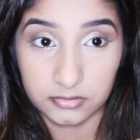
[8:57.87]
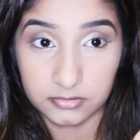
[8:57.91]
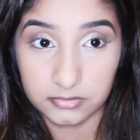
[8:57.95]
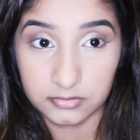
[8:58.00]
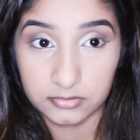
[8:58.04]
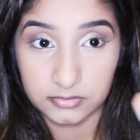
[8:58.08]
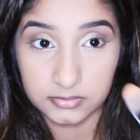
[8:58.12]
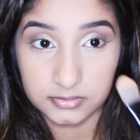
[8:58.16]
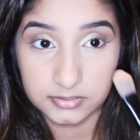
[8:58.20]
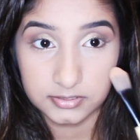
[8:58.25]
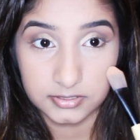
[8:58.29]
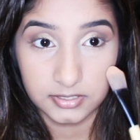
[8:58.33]
Do
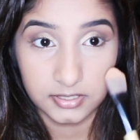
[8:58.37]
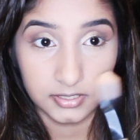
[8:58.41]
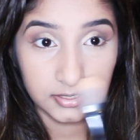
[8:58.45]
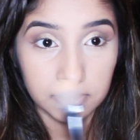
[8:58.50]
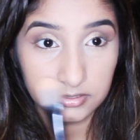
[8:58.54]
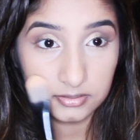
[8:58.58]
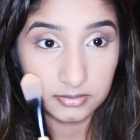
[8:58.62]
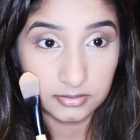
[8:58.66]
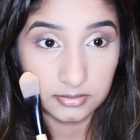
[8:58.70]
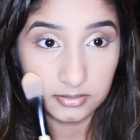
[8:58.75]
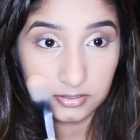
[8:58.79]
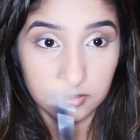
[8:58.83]
you
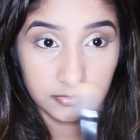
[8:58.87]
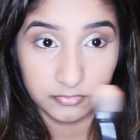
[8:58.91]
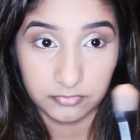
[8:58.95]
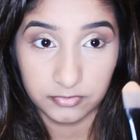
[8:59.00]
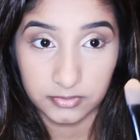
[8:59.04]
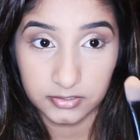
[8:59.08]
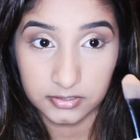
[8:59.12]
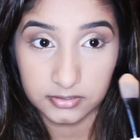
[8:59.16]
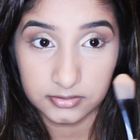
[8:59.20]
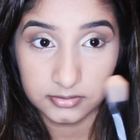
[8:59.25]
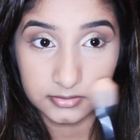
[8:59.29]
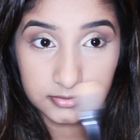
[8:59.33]
see the
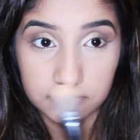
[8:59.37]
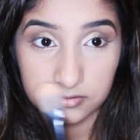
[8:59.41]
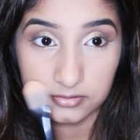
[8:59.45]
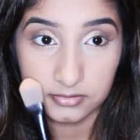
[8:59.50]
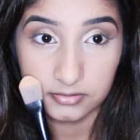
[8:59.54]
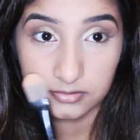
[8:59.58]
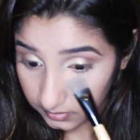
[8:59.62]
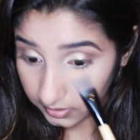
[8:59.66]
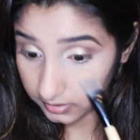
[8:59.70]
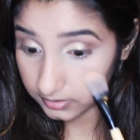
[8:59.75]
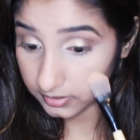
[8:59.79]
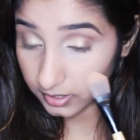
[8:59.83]
difference?
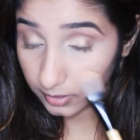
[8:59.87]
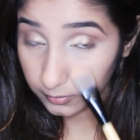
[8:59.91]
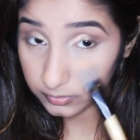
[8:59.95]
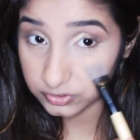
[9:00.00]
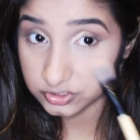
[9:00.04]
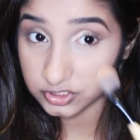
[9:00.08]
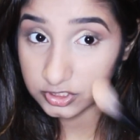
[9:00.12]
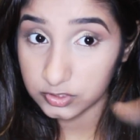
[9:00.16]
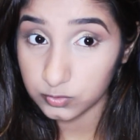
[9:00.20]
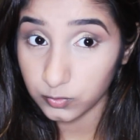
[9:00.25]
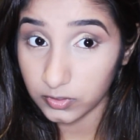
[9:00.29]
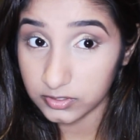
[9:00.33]
And that was
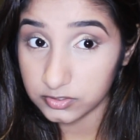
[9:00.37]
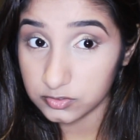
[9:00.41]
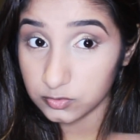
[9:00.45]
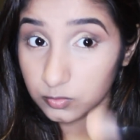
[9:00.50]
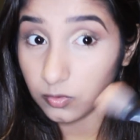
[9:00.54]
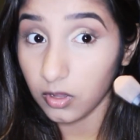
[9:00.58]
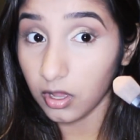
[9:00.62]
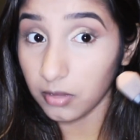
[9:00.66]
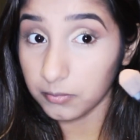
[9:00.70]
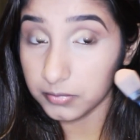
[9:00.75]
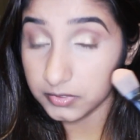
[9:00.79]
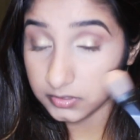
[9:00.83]
just one
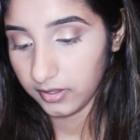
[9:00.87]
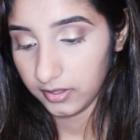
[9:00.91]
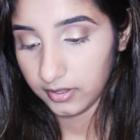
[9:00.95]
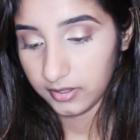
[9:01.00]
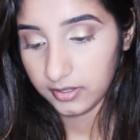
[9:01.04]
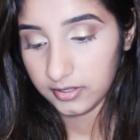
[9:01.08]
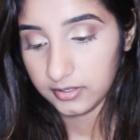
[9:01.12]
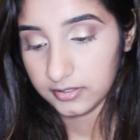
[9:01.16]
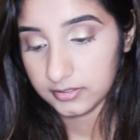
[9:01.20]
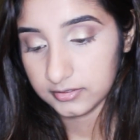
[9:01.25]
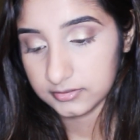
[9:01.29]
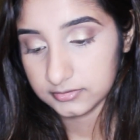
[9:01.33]
swap.
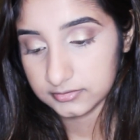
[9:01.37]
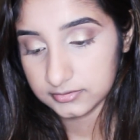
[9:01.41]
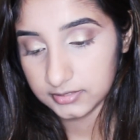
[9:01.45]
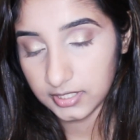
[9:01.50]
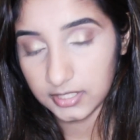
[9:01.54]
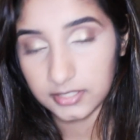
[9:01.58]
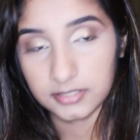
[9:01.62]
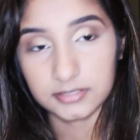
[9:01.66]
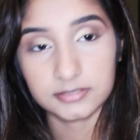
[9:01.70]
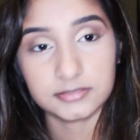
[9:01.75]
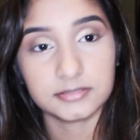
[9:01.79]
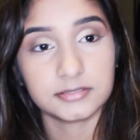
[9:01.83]

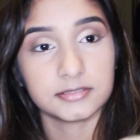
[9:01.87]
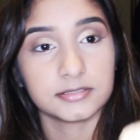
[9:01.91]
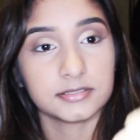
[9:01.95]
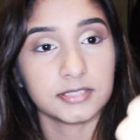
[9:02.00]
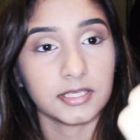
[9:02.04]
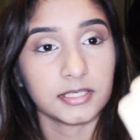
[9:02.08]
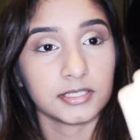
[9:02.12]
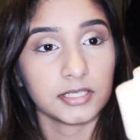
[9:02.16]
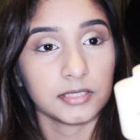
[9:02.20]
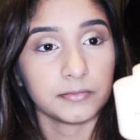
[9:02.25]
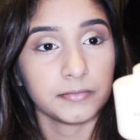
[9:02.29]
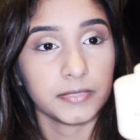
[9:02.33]
Next,
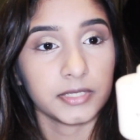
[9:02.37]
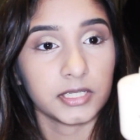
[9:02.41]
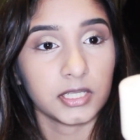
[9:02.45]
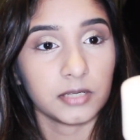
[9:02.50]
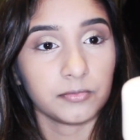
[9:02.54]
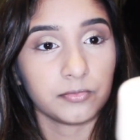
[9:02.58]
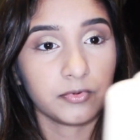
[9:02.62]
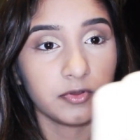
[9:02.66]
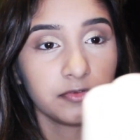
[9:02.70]
taking Makeup